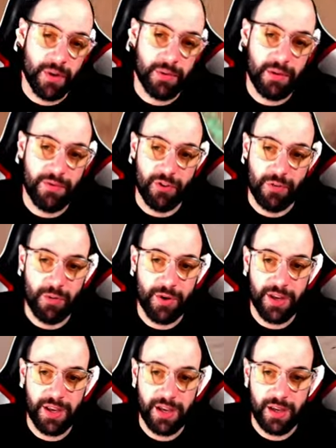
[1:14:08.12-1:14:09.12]
maybe for
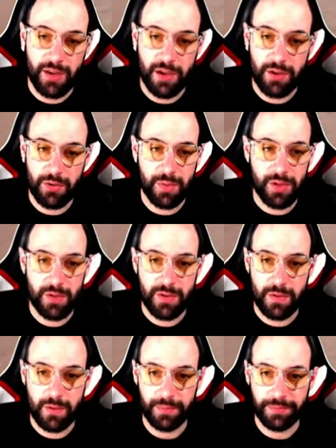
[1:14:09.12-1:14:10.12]
money I, I could be
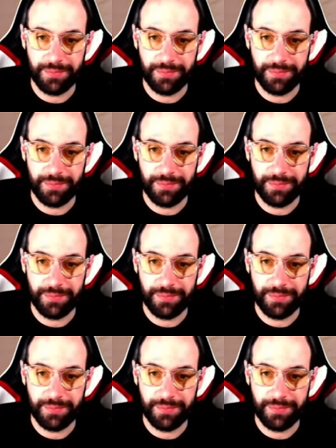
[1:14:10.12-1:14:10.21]
useful.